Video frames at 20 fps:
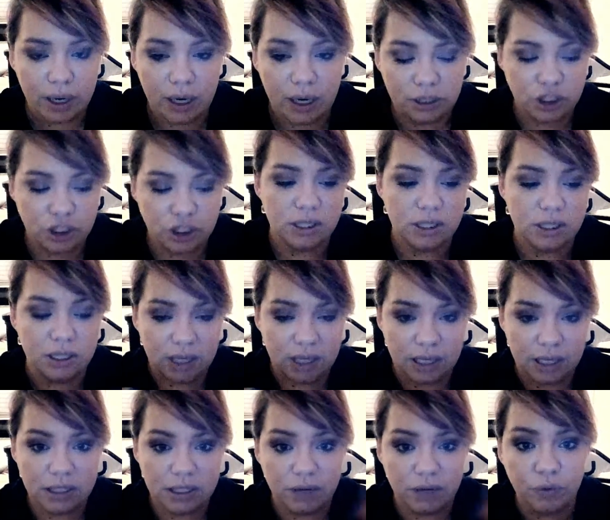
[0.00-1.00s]
just
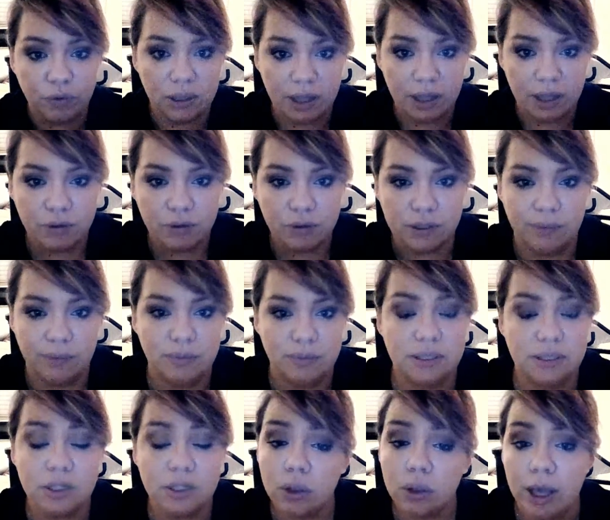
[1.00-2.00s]
in different levels, I was
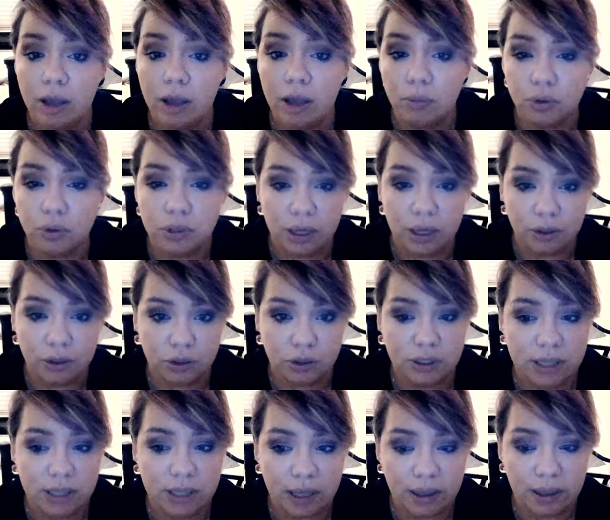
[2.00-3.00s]
still able to
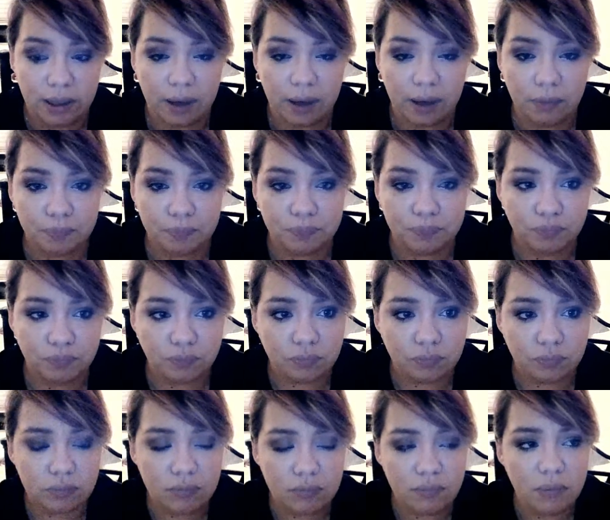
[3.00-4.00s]
understand that.
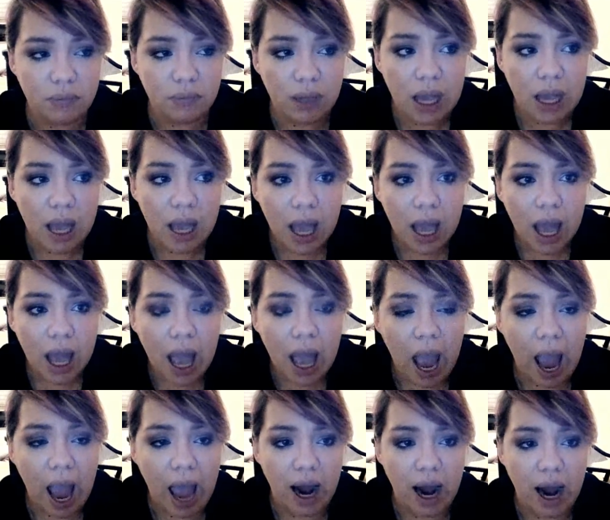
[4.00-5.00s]

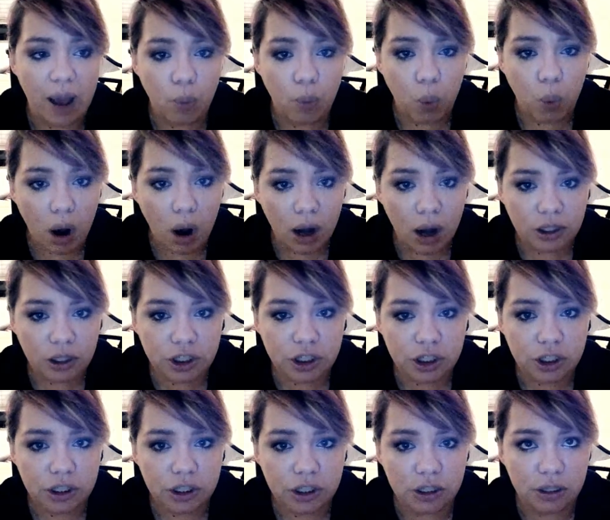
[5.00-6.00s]
And I
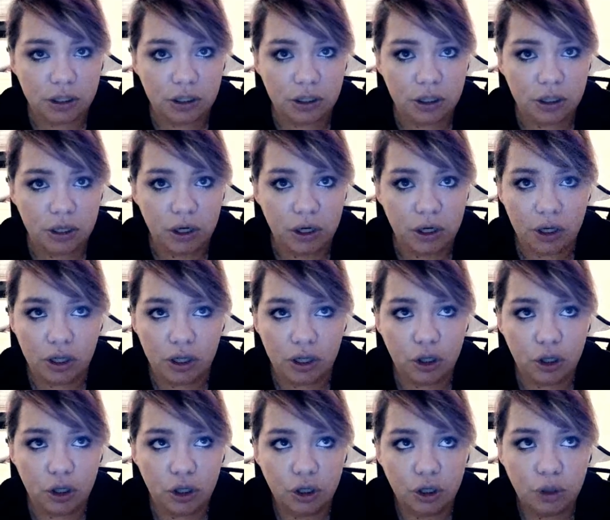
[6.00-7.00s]
watched,
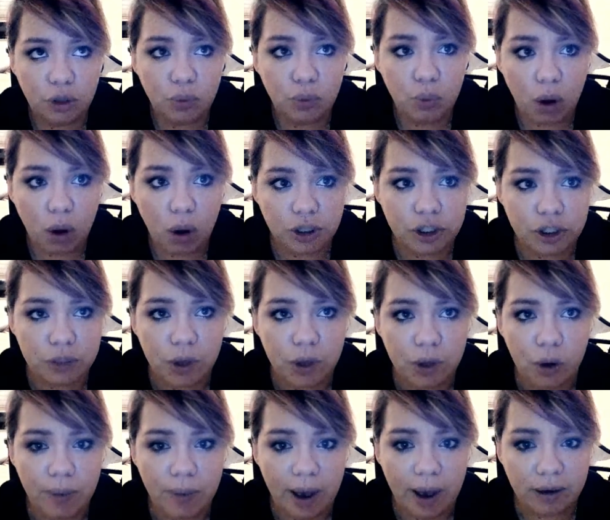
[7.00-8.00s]
you watch him
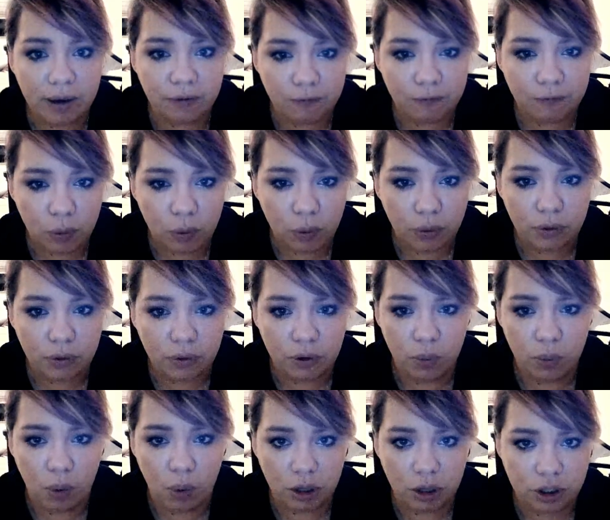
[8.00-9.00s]
go back and forth. You
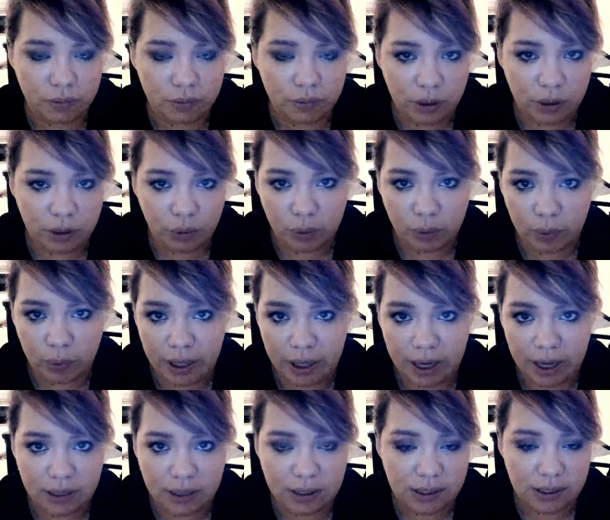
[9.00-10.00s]
watch him deal with what he
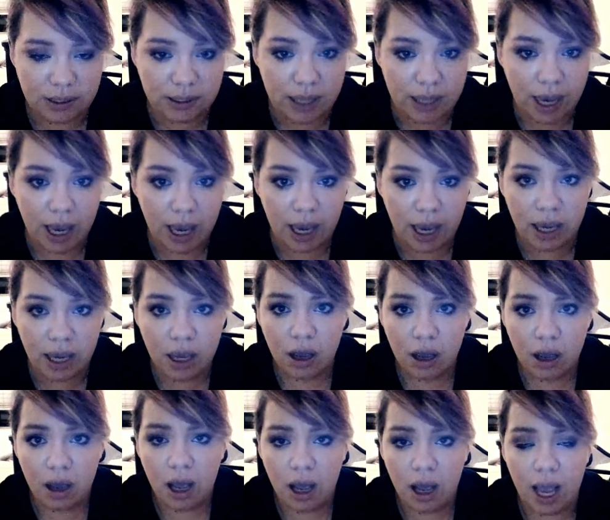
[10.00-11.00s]
has to say
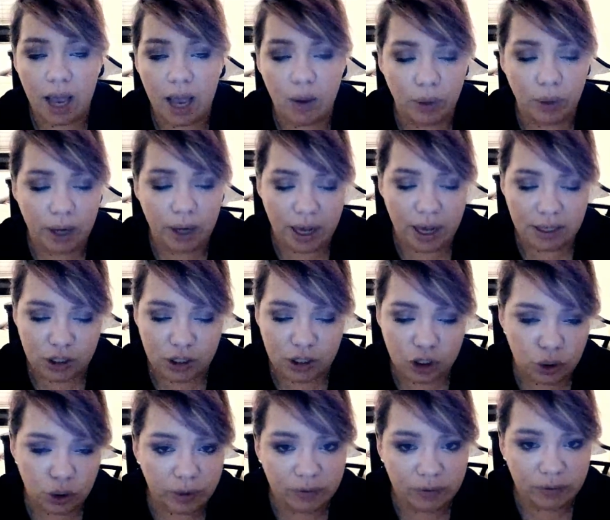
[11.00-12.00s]
and what he has to
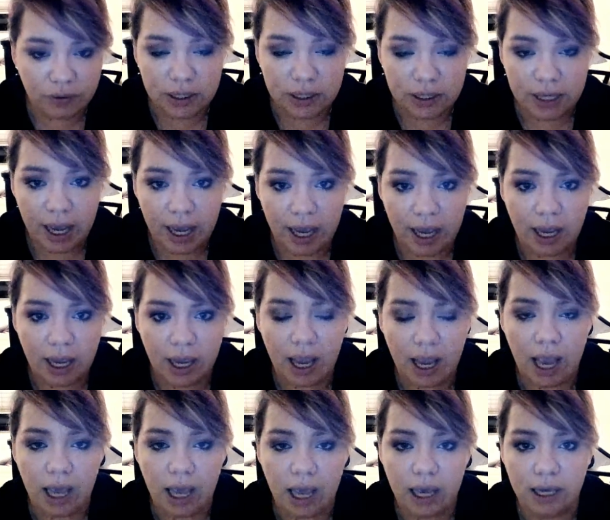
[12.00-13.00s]
do every day,
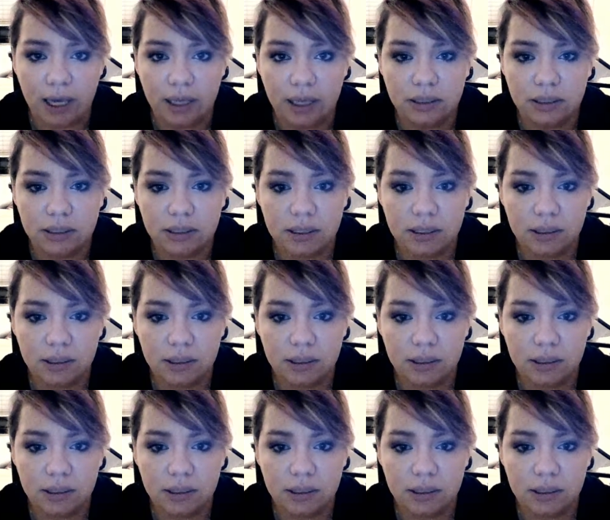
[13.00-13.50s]
and